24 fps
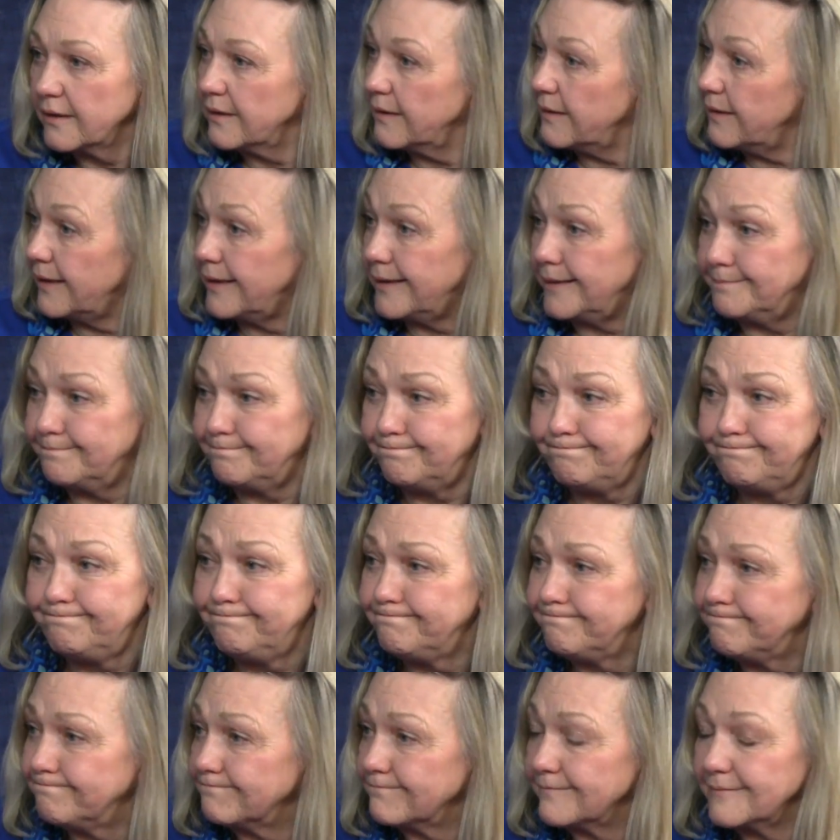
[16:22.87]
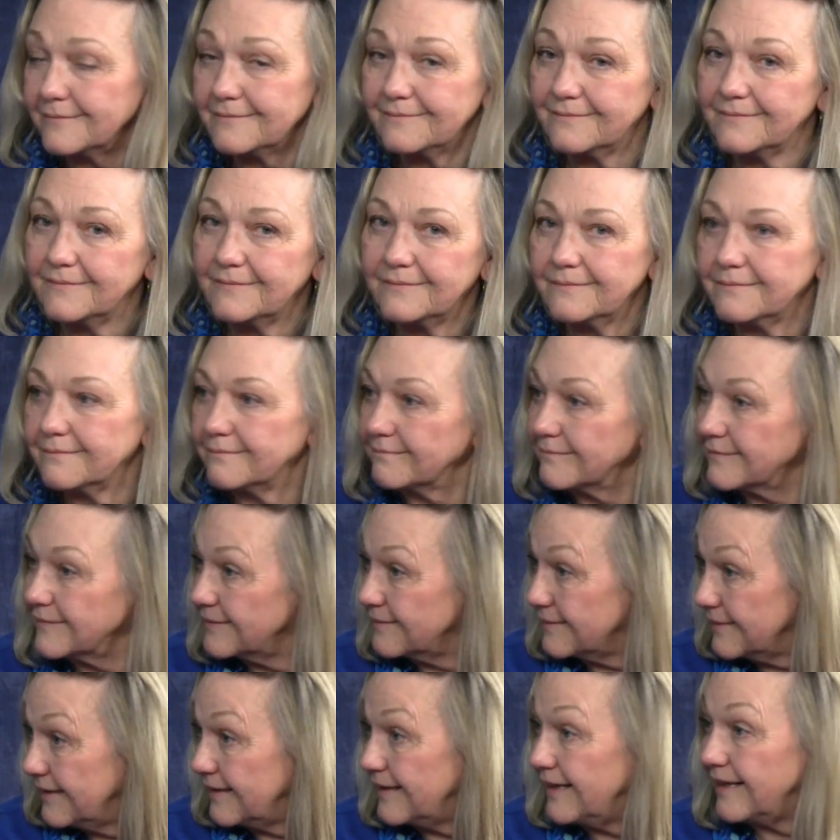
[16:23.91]
Um, occultish,
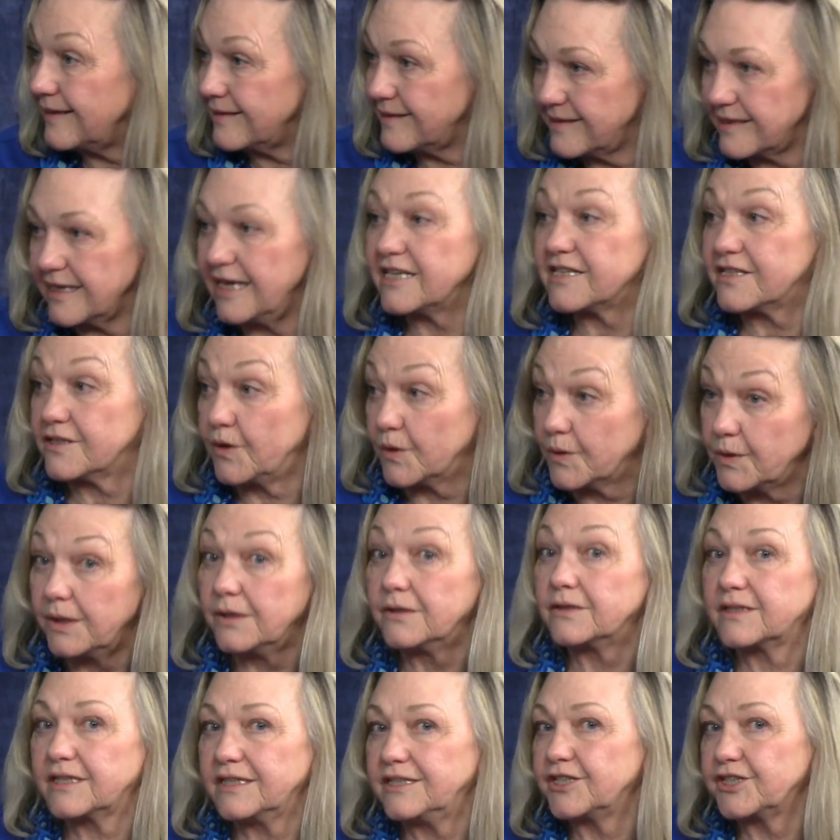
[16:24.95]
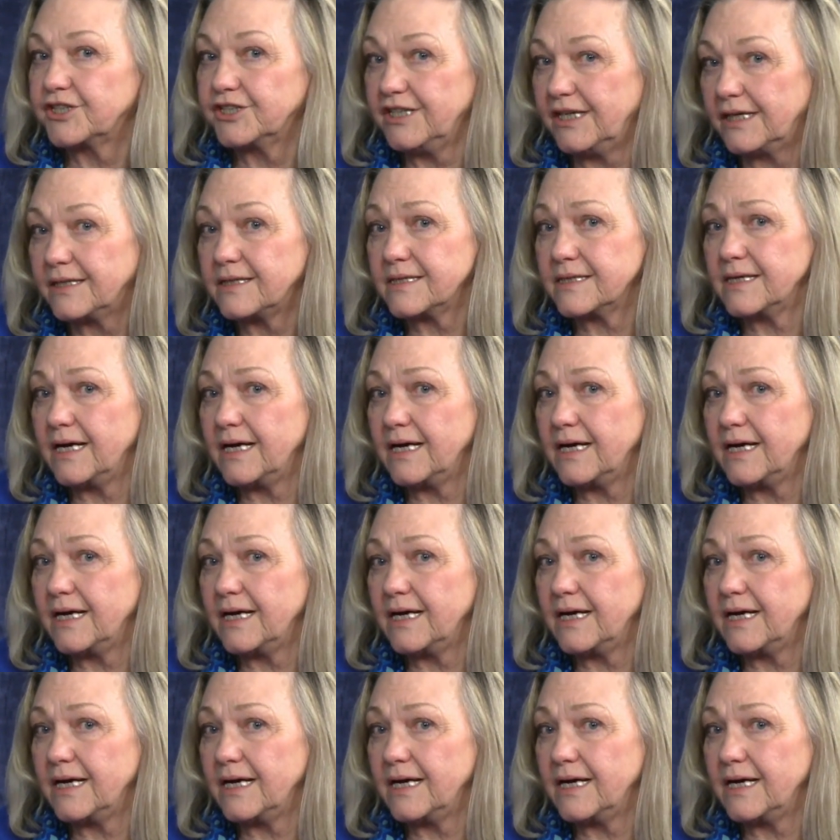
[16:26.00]
isn't it? It's yeah. it's occultish, yeah. yes.